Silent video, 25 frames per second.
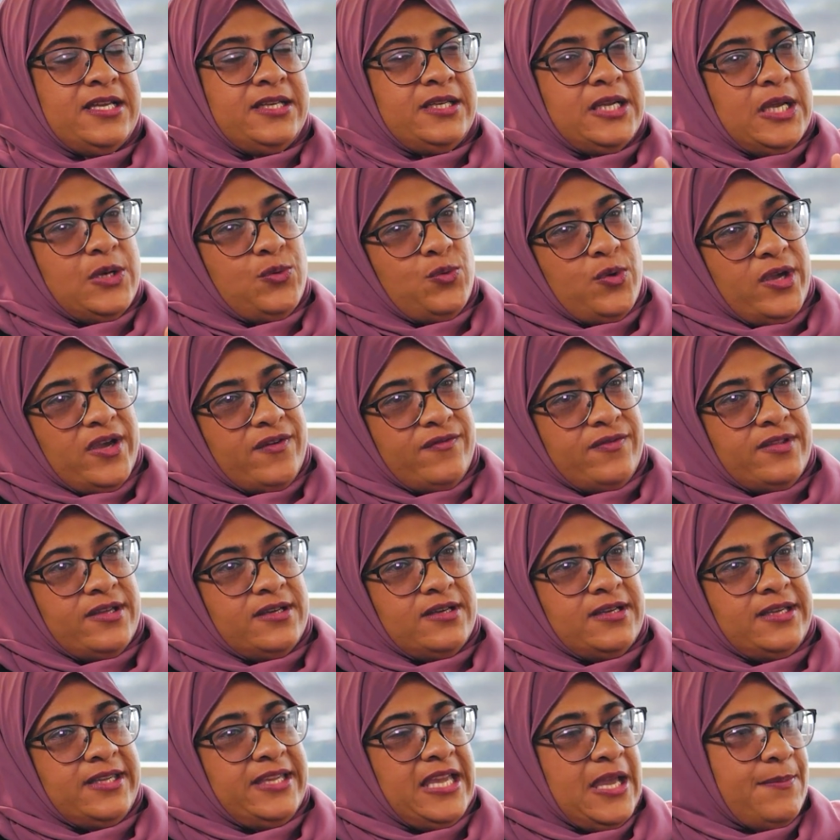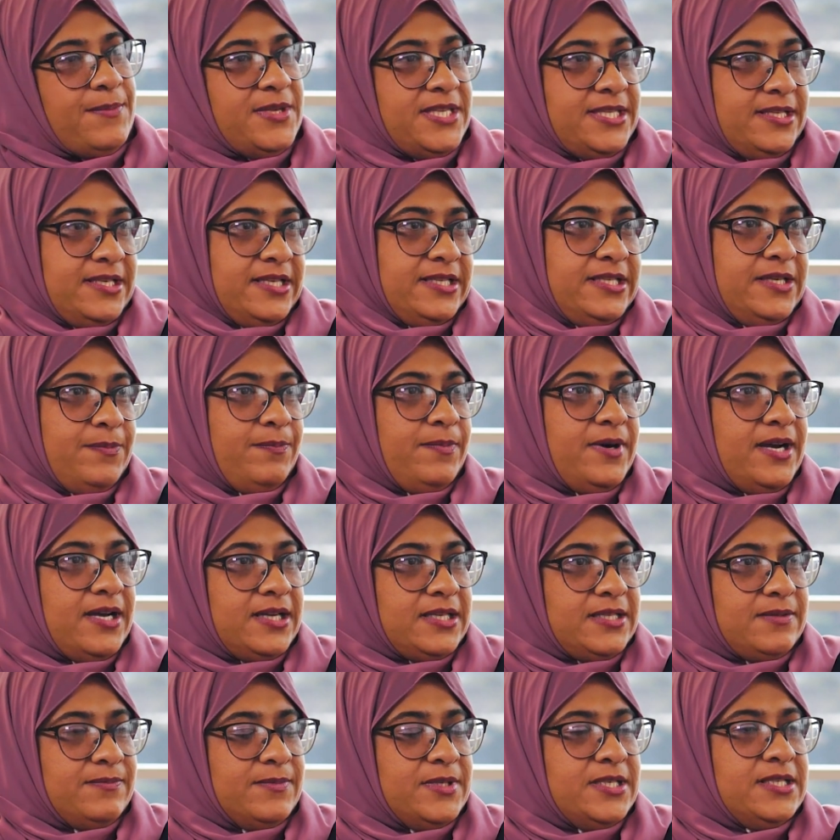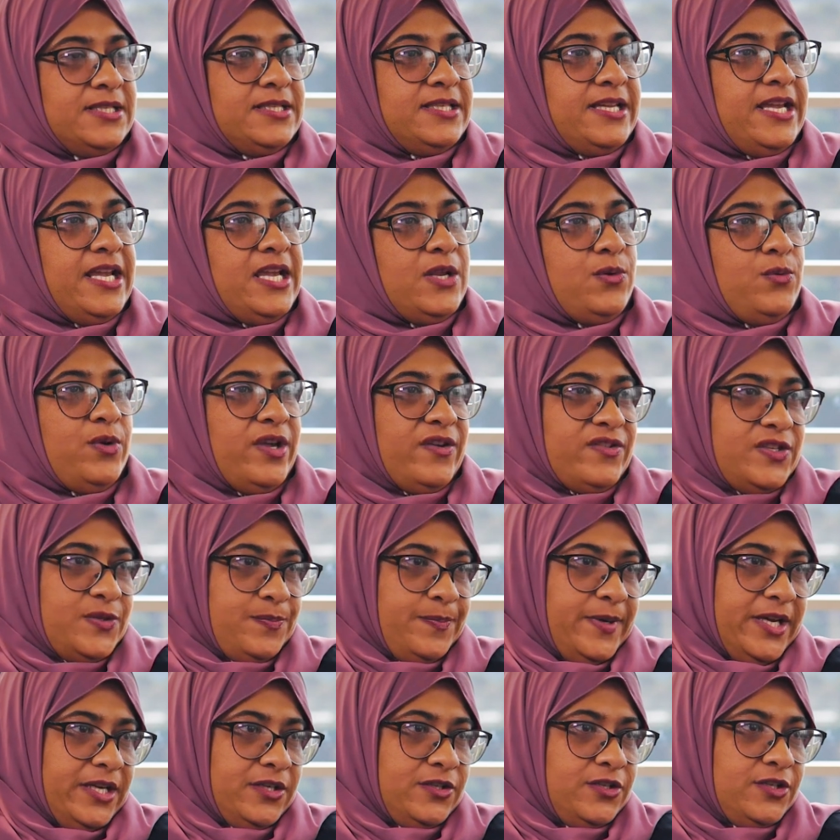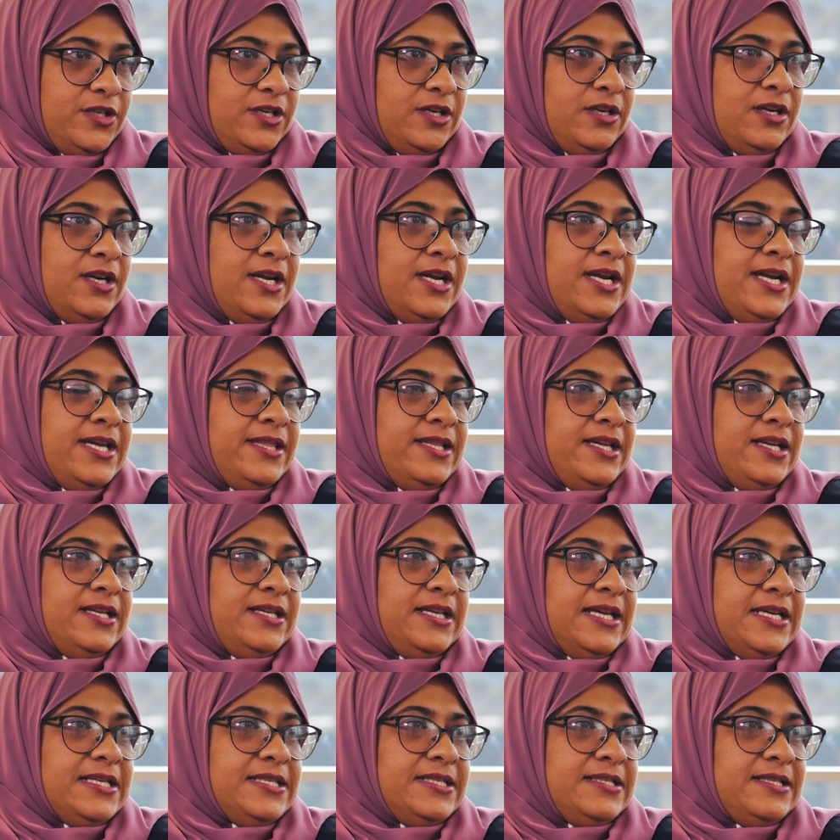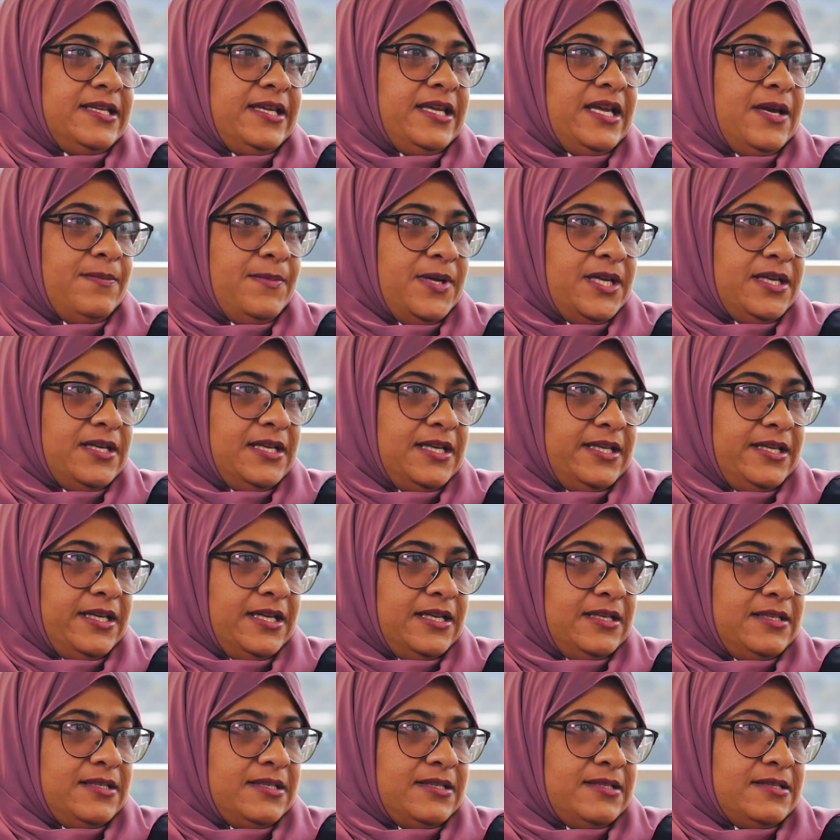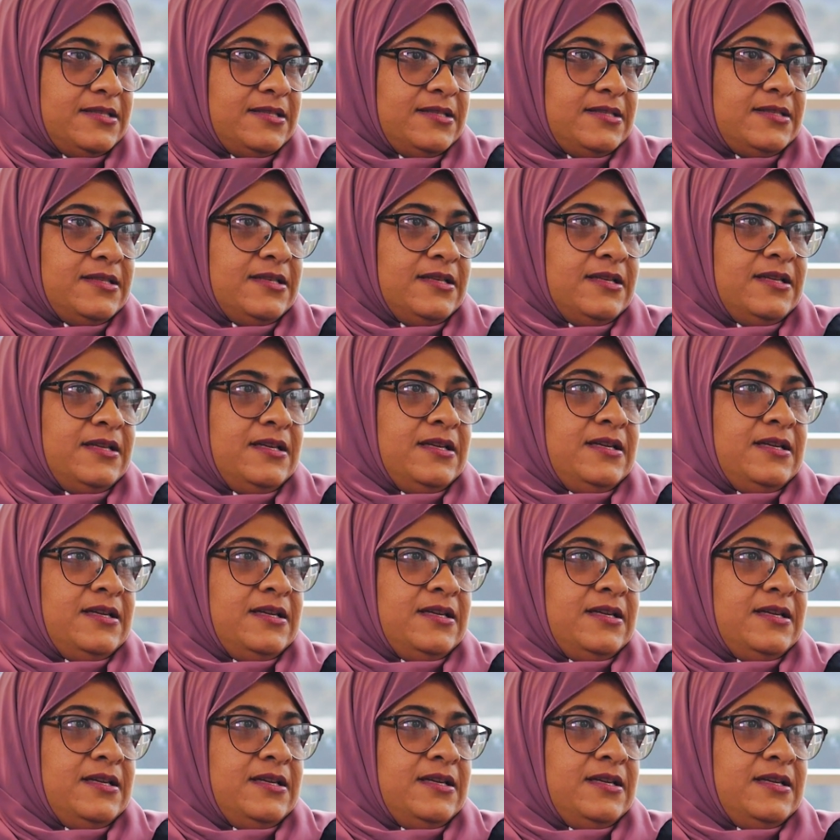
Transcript: Then we have the chemistry department, and we have Spectra that does the chemical analysis.